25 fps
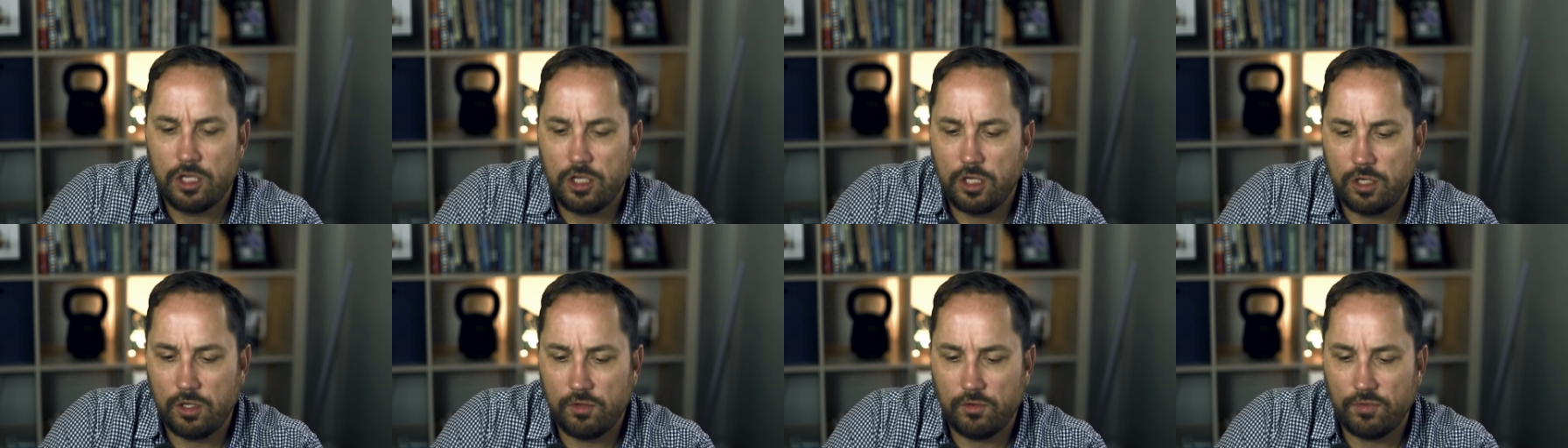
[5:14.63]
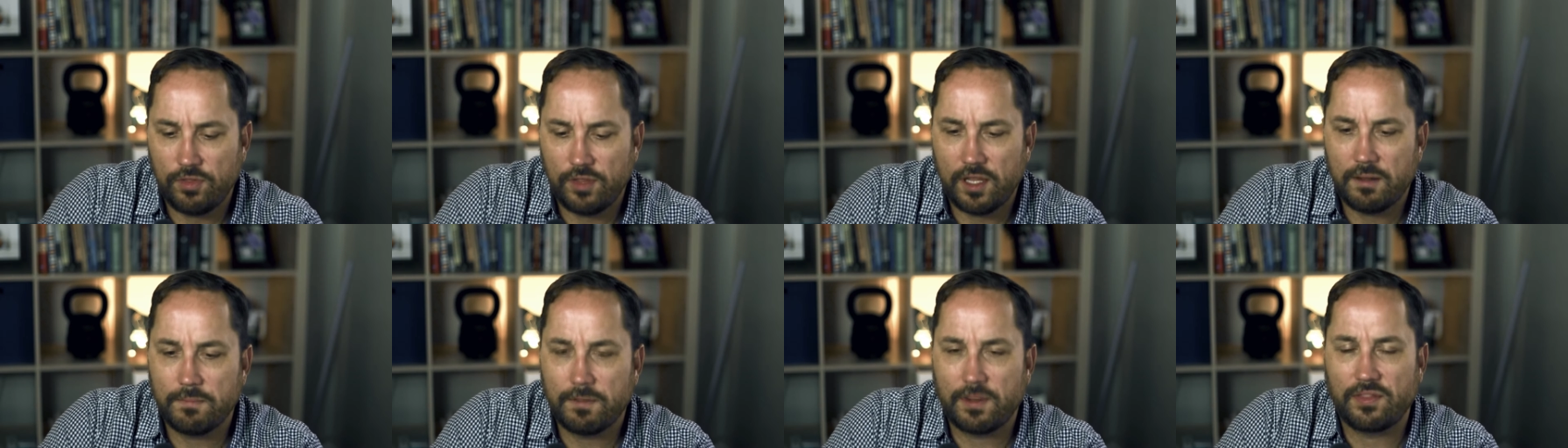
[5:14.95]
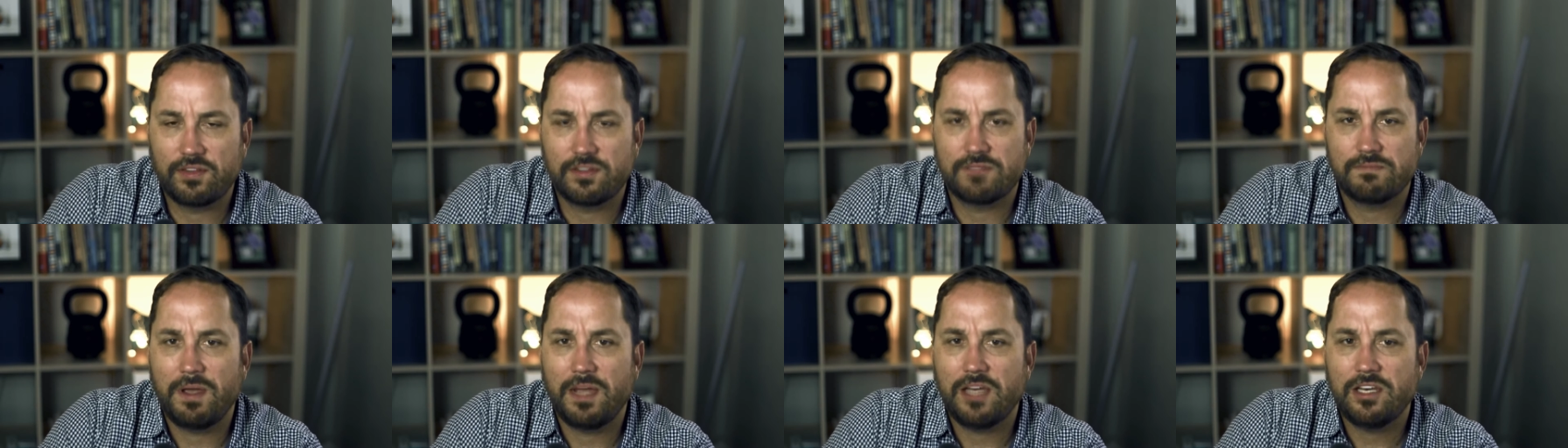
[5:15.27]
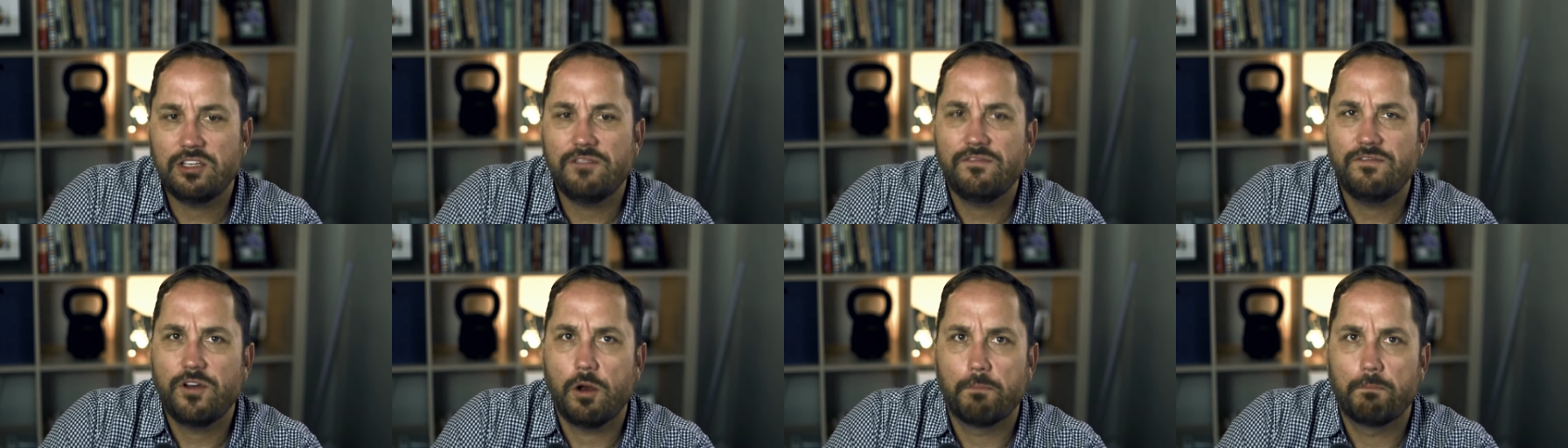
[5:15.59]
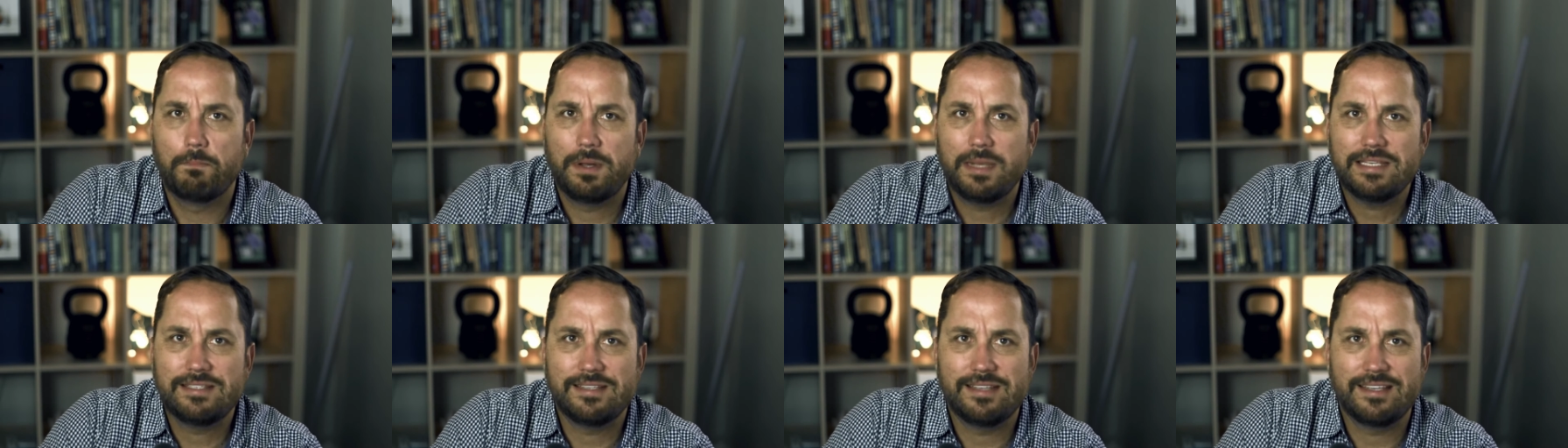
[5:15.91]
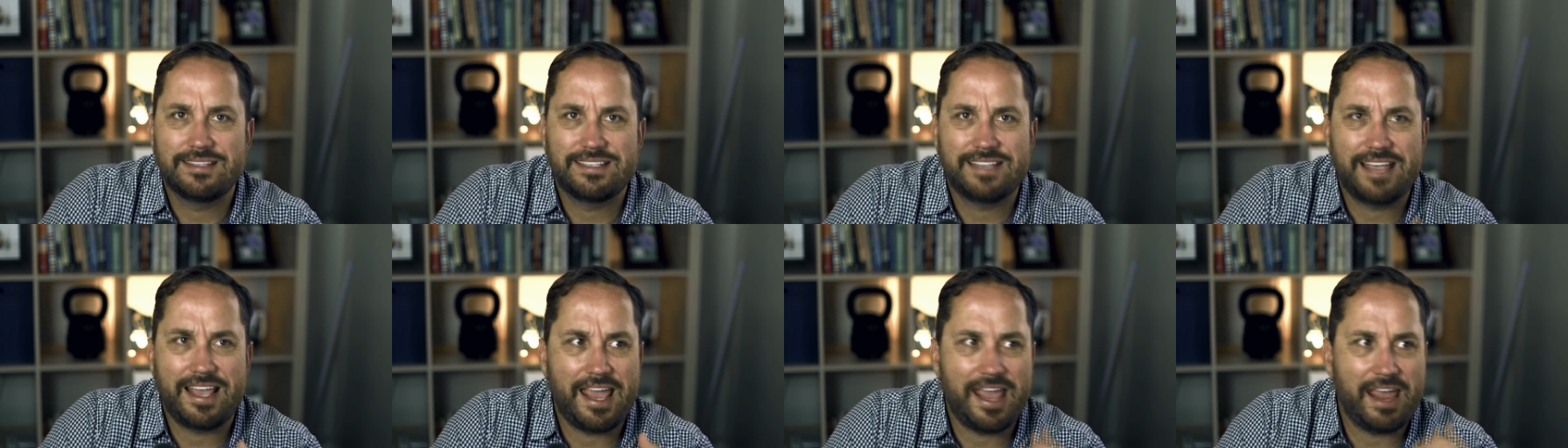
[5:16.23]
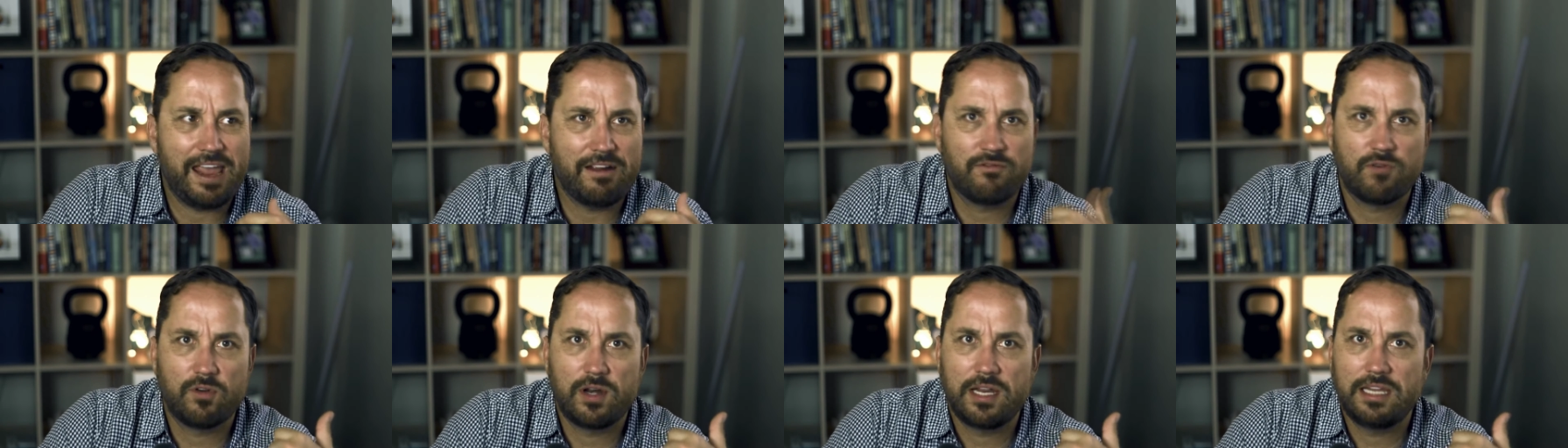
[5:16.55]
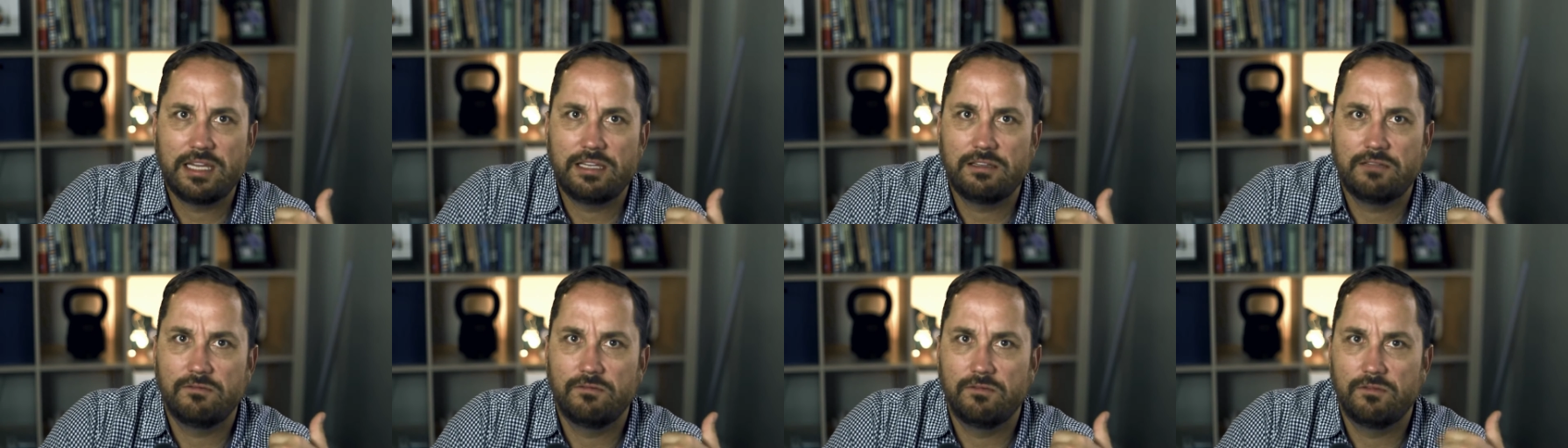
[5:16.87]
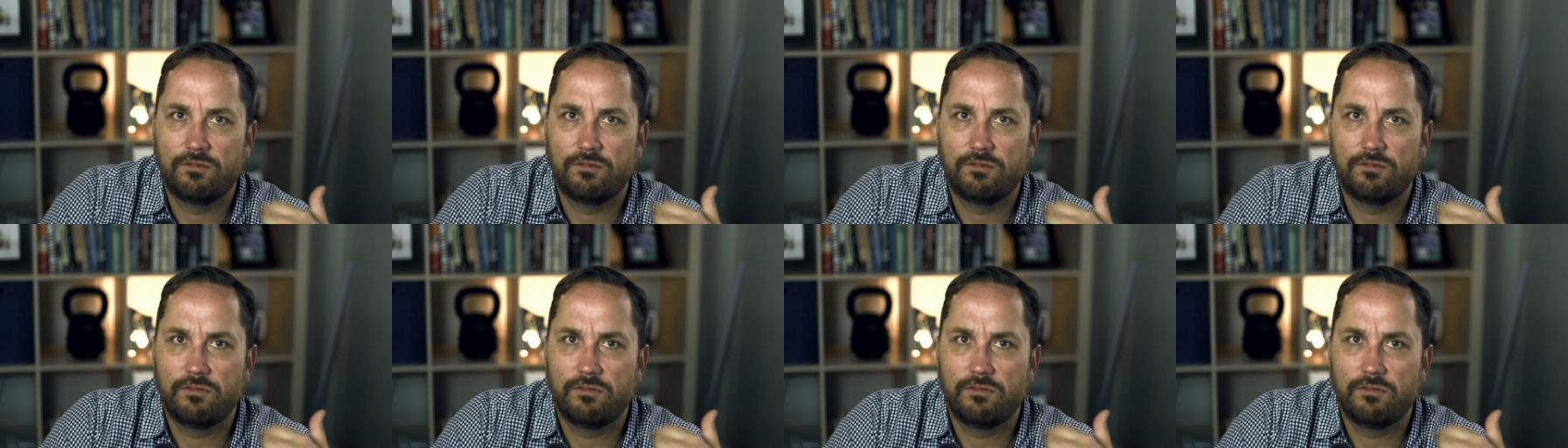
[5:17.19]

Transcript: you think about this. Imagine if your business every